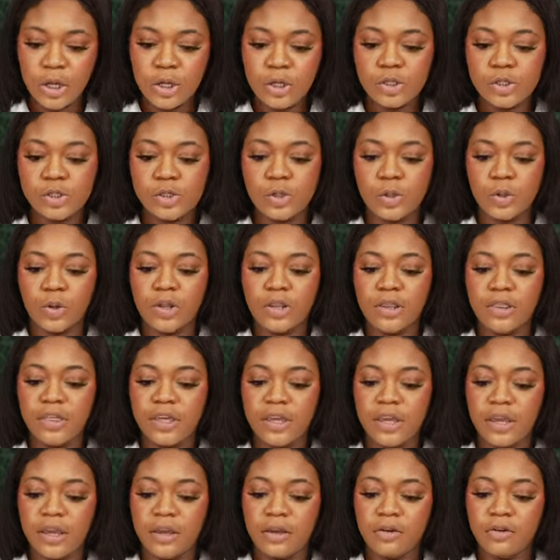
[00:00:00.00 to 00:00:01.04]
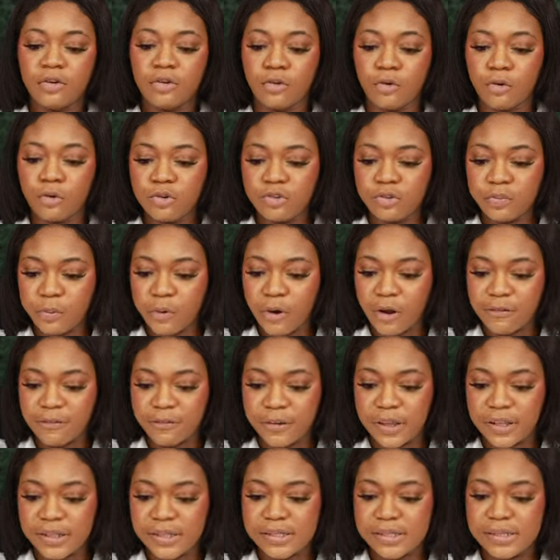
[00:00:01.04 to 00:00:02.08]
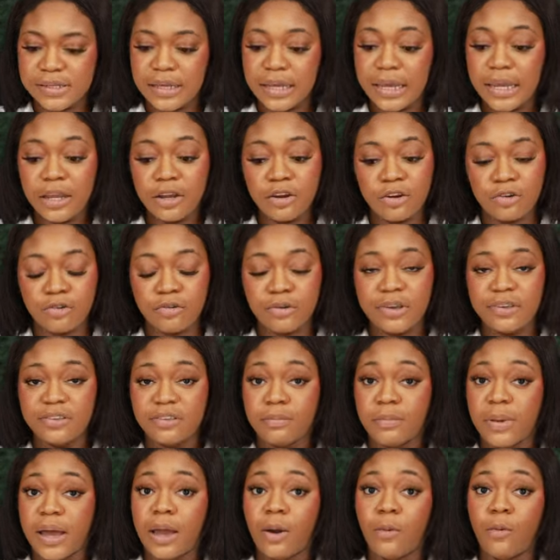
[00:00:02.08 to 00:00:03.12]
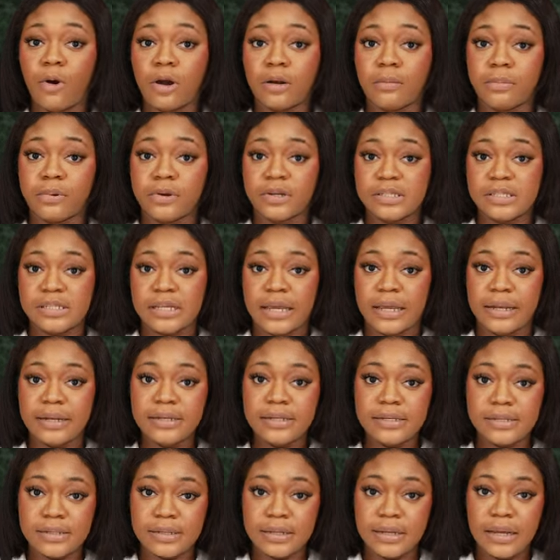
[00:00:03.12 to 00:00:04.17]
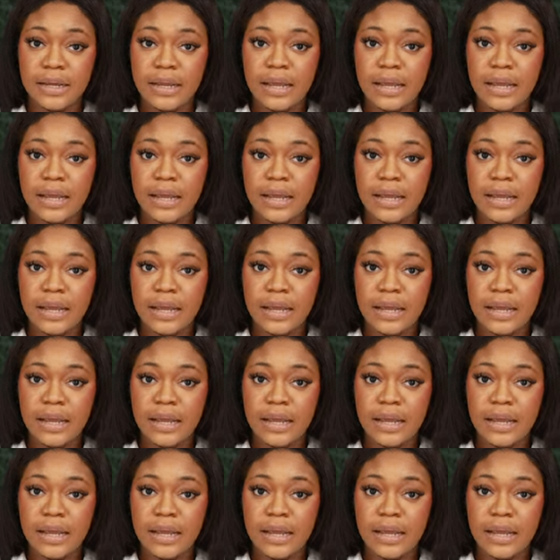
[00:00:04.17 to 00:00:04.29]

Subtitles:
So the gross profit increased by 1%.